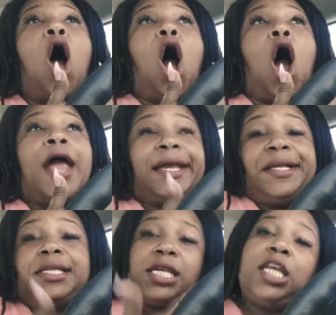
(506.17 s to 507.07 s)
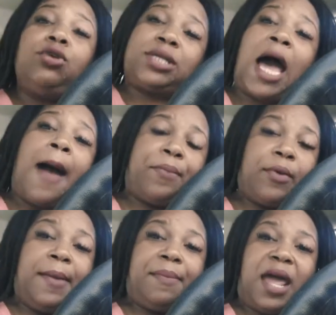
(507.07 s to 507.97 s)
and continue to
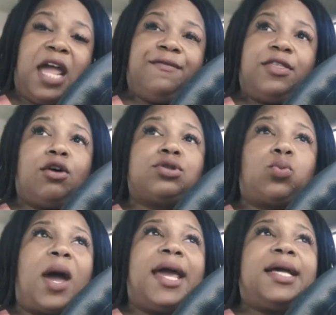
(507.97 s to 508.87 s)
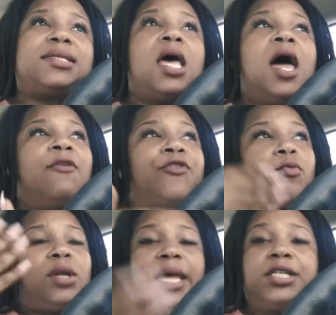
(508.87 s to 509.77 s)
operate and behave in those ways from
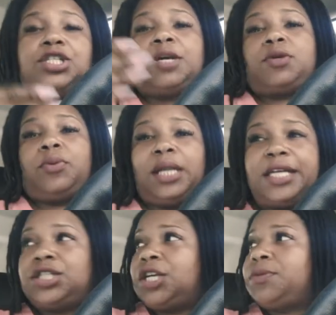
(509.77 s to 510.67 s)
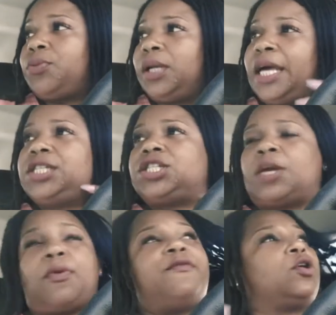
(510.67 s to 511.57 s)
relationship to relationship to
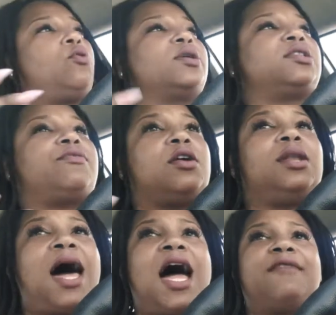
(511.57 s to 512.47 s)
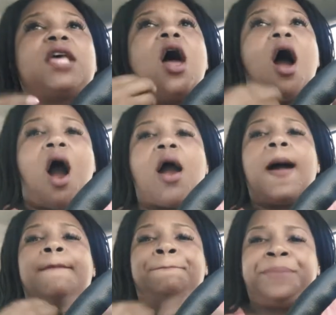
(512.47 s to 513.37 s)
relationship over the course of their lives, are
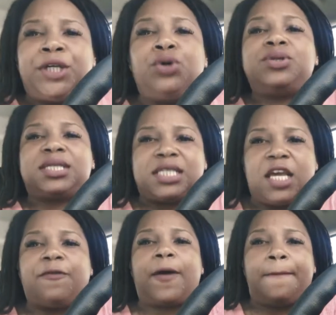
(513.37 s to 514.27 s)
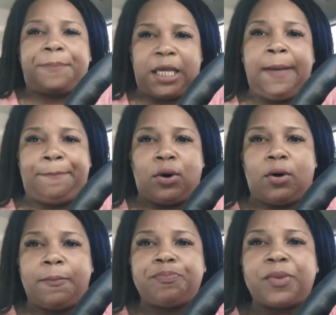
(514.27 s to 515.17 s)
abusive people.
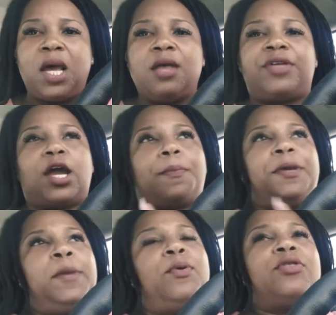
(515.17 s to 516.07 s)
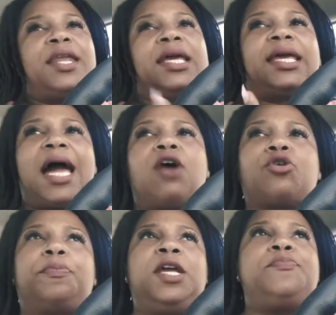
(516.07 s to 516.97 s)
They are people that
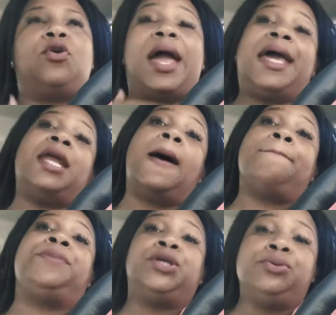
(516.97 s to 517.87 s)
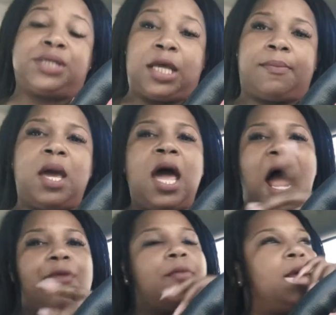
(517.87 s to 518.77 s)
encounter people and abuse them.
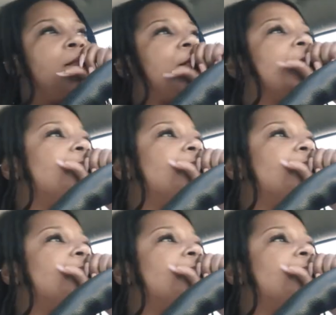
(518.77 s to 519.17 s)
I remember